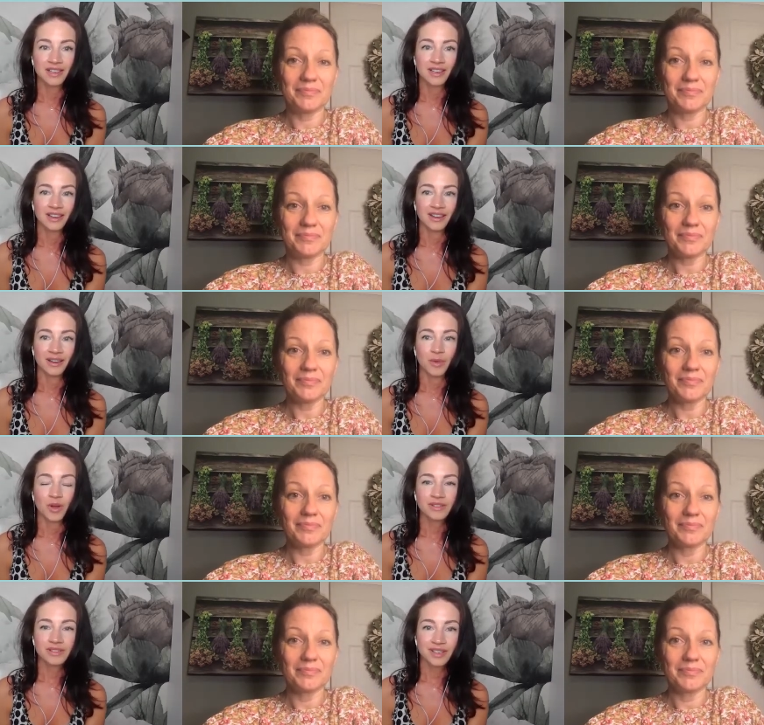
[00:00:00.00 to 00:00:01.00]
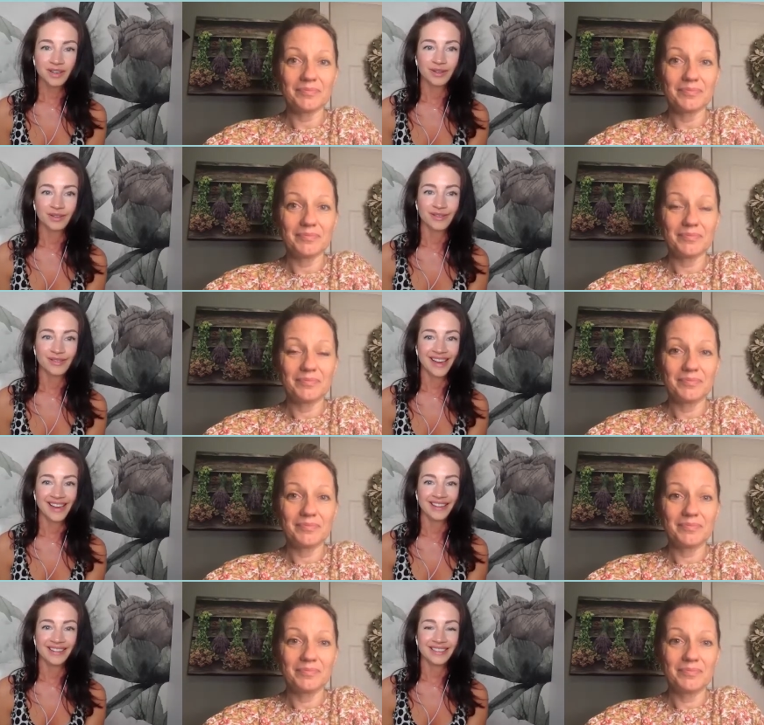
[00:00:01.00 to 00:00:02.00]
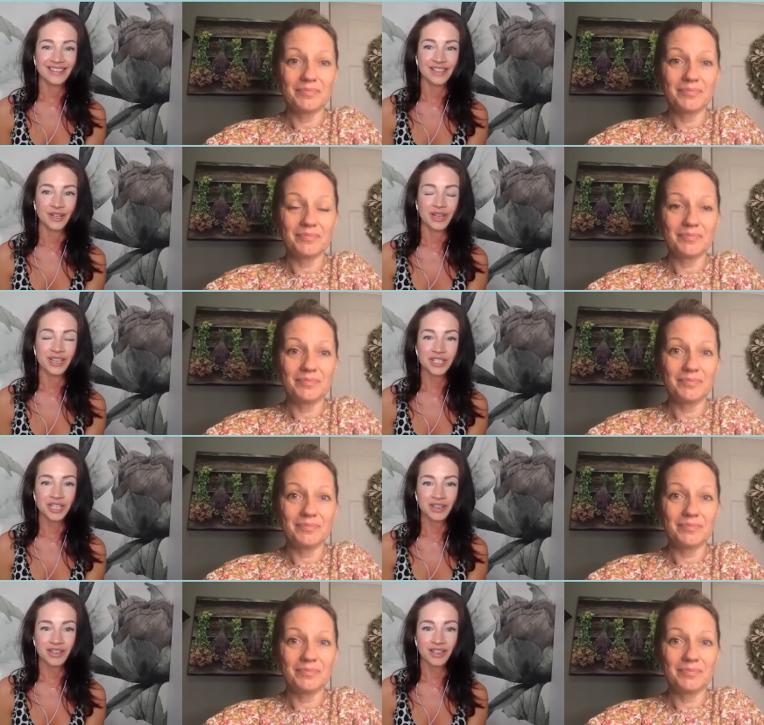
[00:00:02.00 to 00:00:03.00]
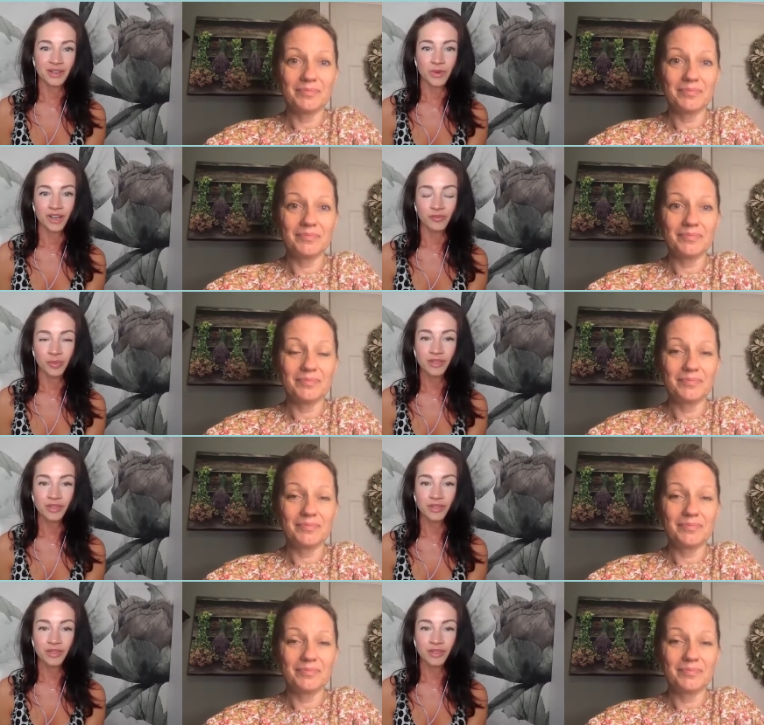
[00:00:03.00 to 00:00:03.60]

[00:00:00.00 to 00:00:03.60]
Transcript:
Speaker 1: um, also that, you know, in sharing what I've been